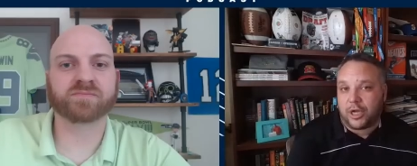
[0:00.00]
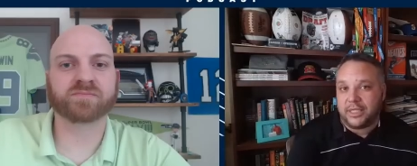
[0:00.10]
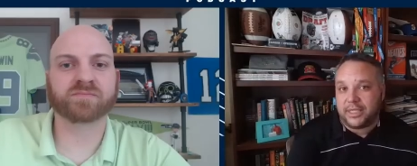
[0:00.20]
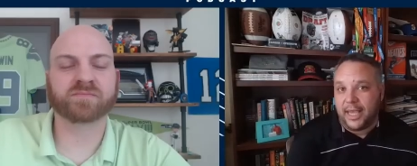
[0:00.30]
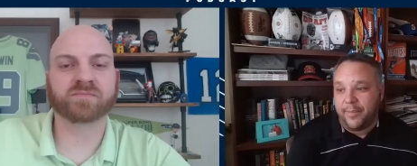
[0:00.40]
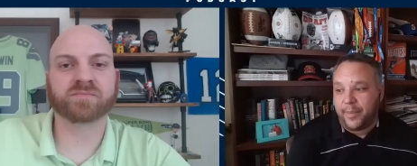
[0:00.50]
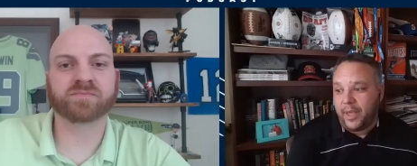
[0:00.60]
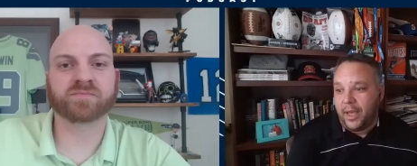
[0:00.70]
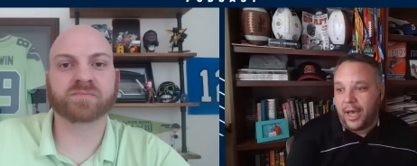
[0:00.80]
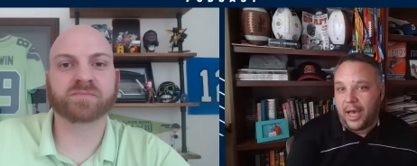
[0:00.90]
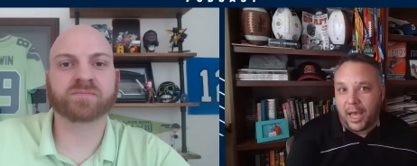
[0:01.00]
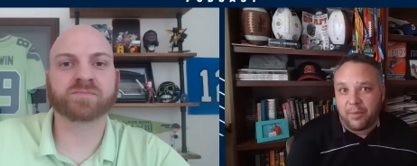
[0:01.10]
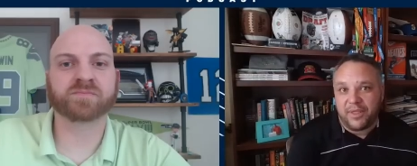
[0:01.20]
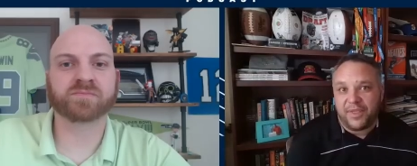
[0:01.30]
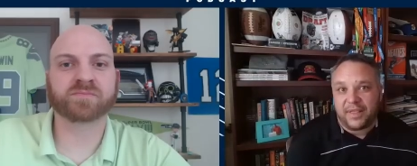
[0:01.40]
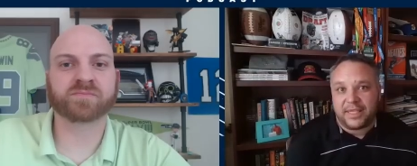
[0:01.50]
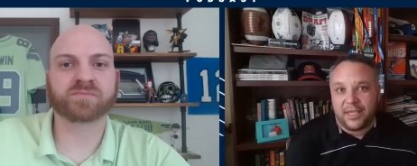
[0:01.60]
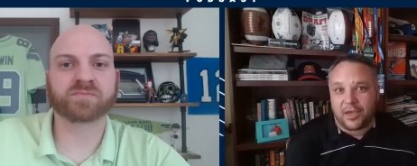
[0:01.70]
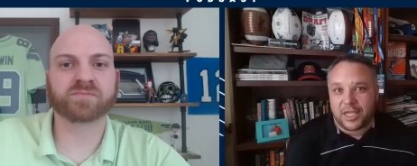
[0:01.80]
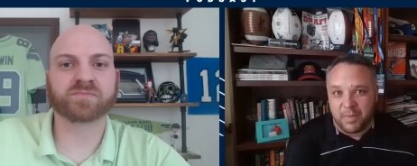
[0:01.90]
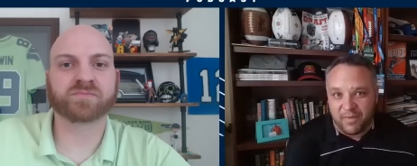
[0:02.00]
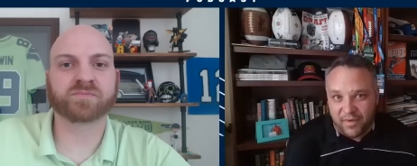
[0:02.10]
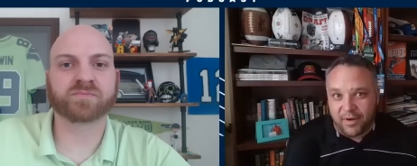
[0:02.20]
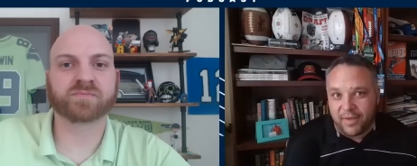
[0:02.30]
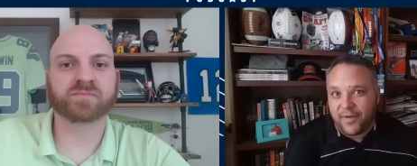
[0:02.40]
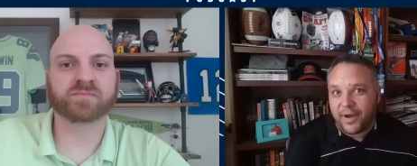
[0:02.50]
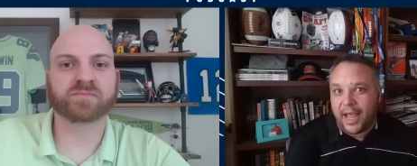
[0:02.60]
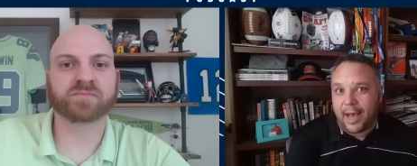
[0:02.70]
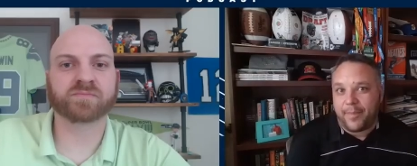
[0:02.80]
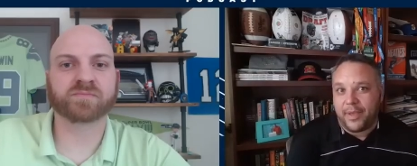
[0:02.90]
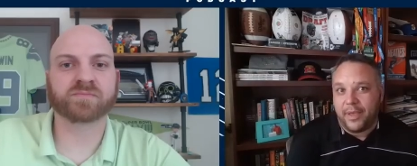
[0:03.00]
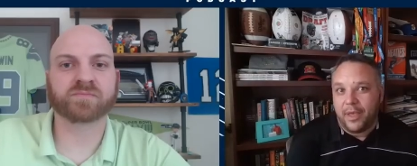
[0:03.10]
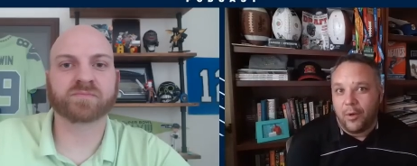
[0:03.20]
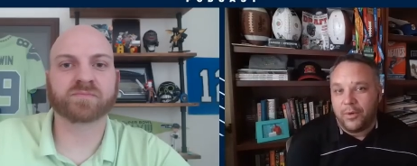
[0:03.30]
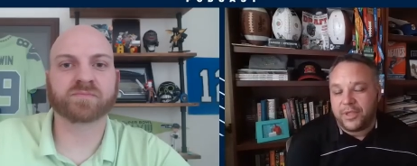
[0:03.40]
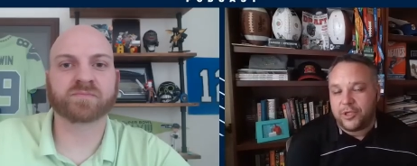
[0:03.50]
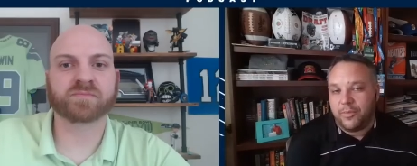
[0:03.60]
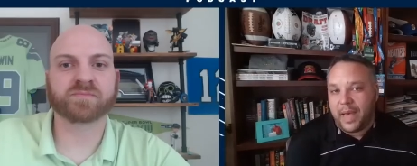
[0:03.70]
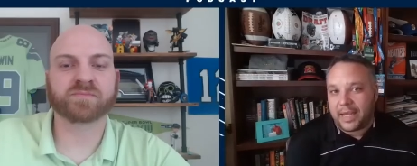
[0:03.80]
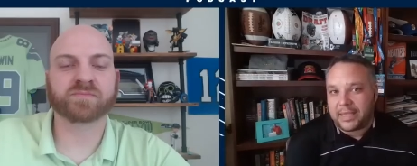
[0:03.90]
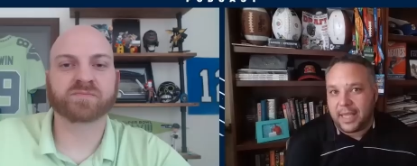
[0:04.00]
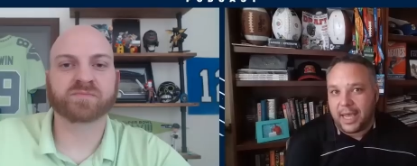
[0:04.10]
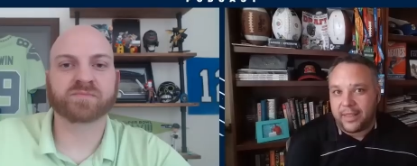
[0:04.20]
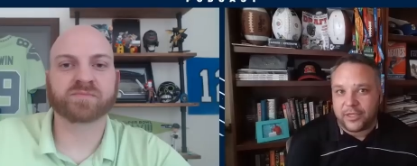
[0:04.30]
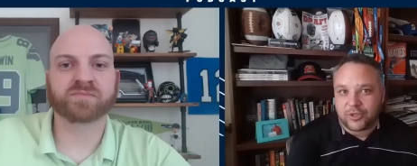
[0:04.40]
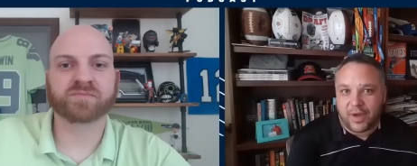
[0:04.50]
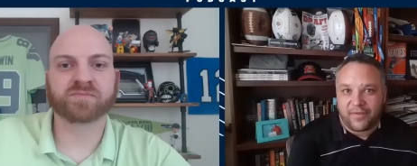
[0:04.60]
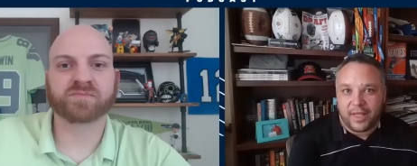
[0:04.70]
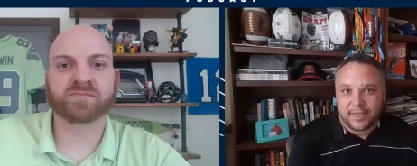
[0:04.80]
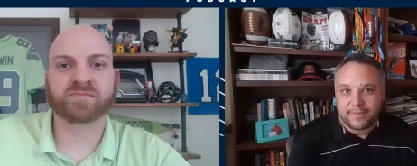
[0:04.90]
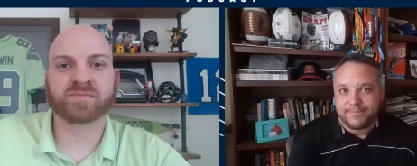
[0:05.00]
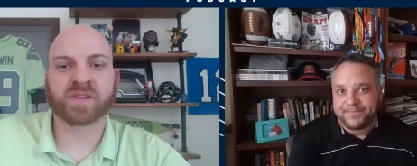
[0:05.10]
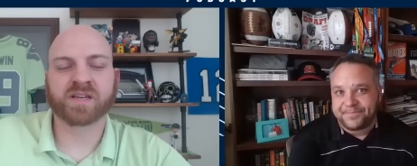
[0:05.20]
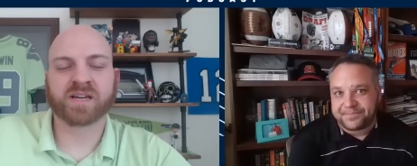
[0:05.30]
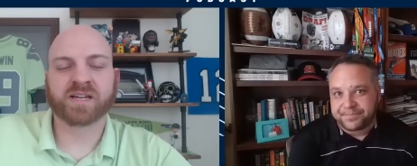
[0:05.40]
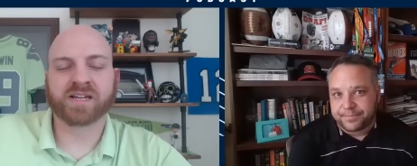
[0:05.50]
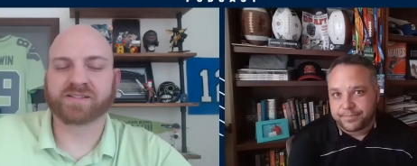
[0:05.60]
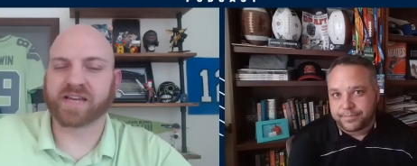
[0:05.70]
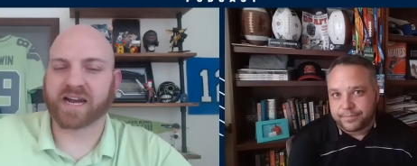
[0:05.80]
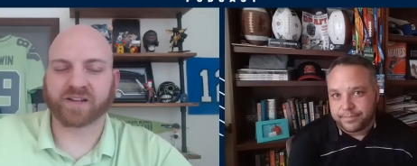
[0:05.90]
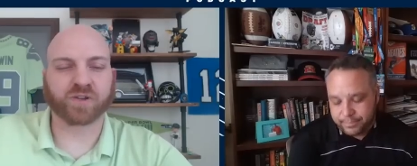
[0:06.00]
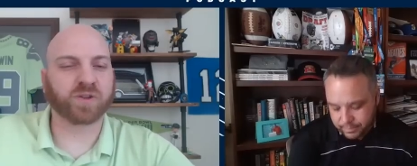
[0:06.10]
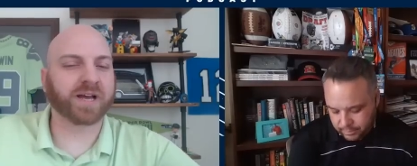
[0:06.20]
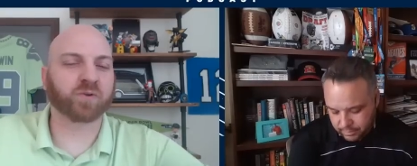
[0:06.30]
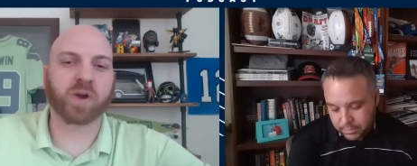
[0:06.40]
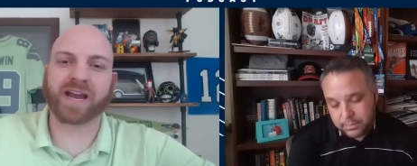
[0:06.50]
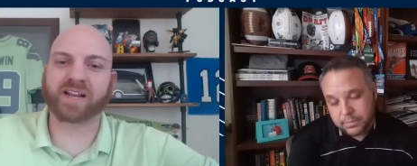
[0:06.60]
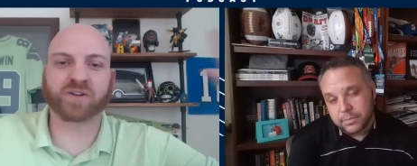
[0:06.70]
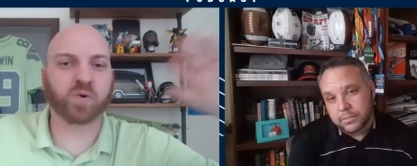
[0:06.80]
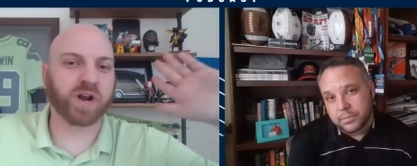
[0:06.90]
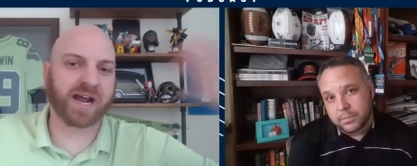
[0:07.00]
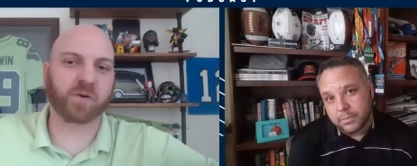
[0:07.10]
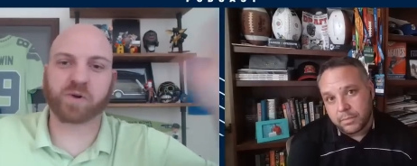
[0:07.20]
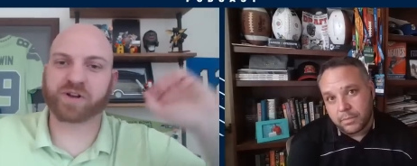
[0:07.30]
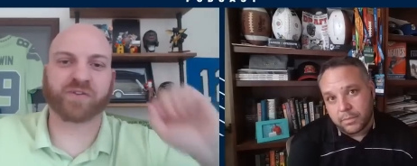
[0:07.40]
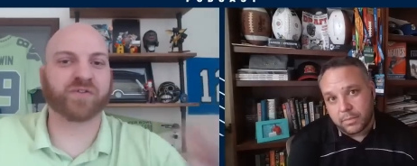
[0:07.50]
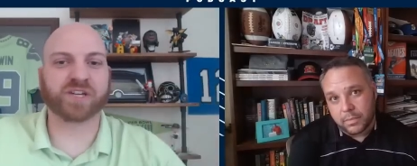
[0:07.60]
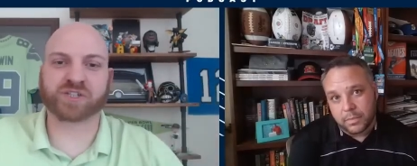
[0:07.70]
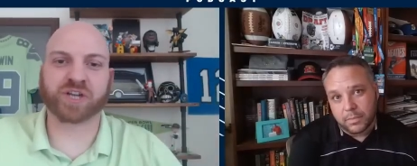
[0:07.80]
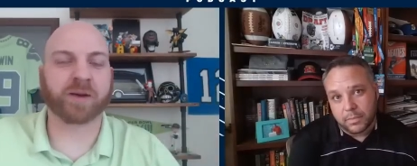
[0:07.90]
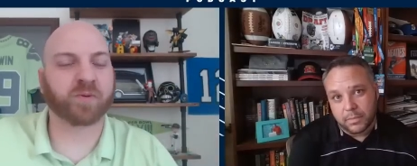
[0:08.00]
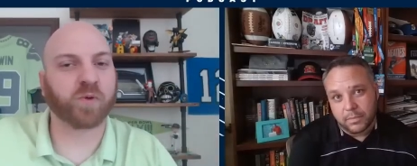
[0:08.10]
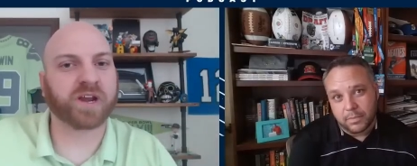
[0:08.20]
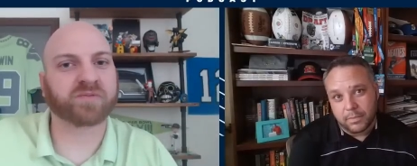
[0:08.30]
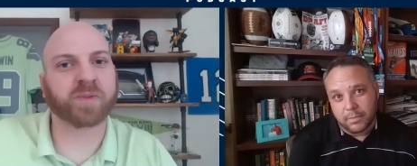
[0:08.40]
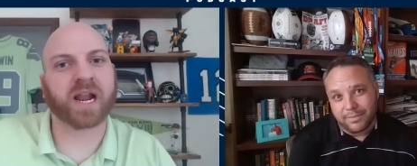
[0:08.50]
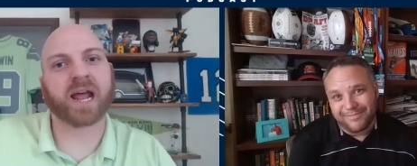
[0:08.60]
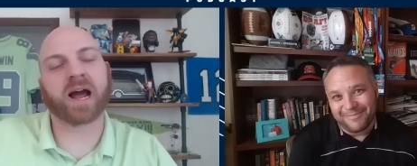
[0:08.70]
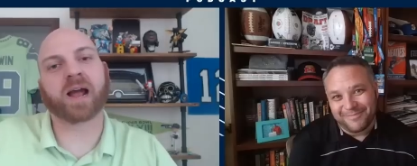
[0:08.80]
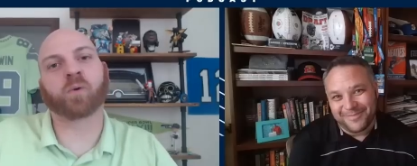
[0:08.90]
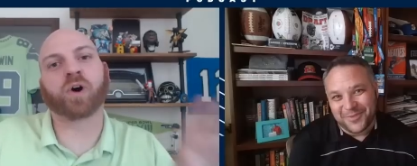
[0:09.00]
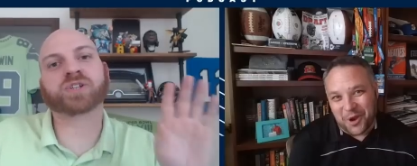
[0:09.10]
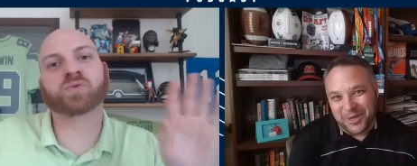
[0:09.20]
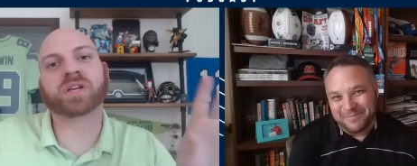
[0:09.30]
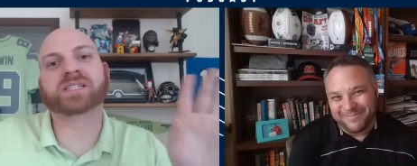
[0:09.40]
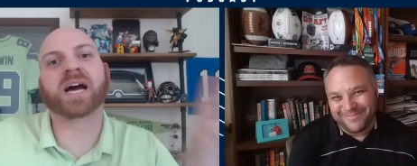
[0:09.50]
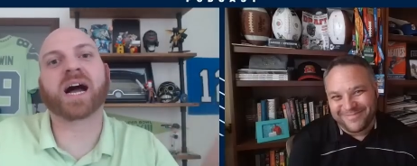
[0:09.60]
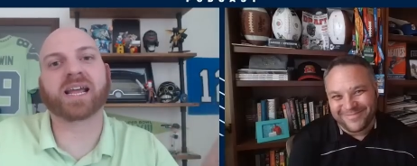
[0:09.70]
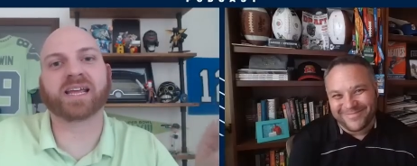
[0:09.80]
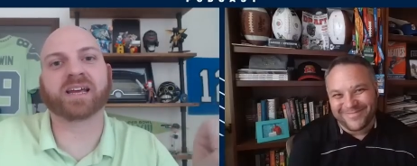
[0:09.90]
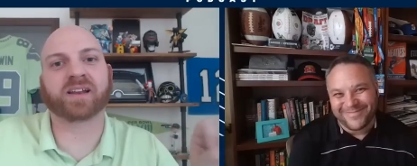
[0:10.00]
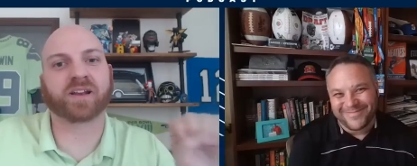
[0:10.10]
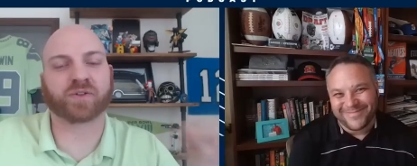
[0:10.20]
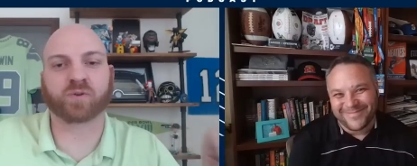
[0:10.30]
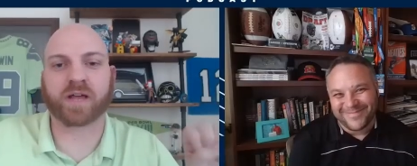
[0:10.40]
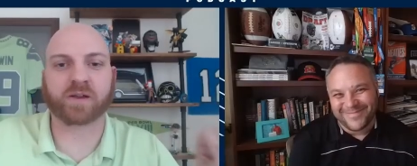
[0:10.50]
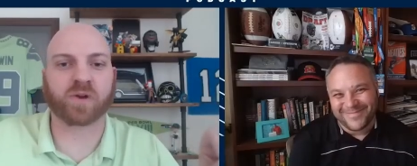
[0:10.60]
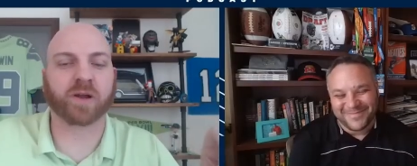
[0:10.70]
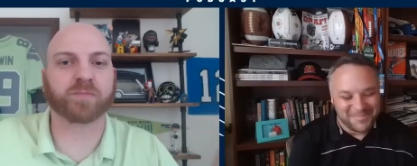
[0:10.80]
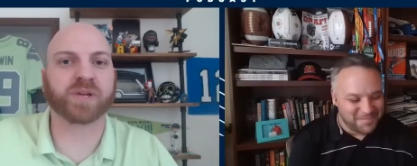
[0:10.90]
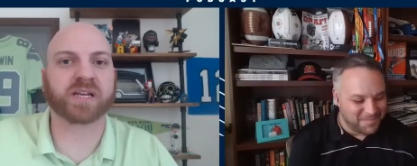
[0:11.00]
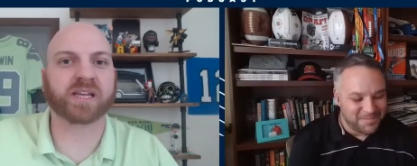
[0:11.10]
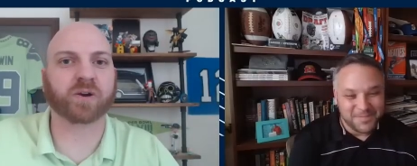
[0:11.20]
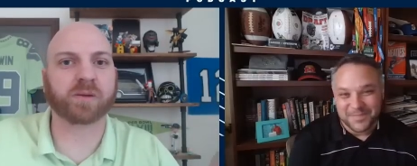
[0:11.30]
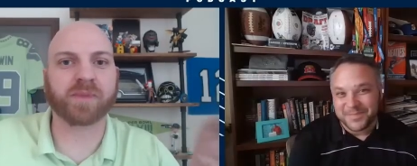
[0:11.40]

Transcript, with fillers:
Speaker 1: on tape. Uh, I really think the Seahawks are going to be very, very happy with the two backs that they got in this draft class.
Speaker 2: Yeah, you led right into what I wanted to finish up with, but I, I, also want to tie in another late round pick here. I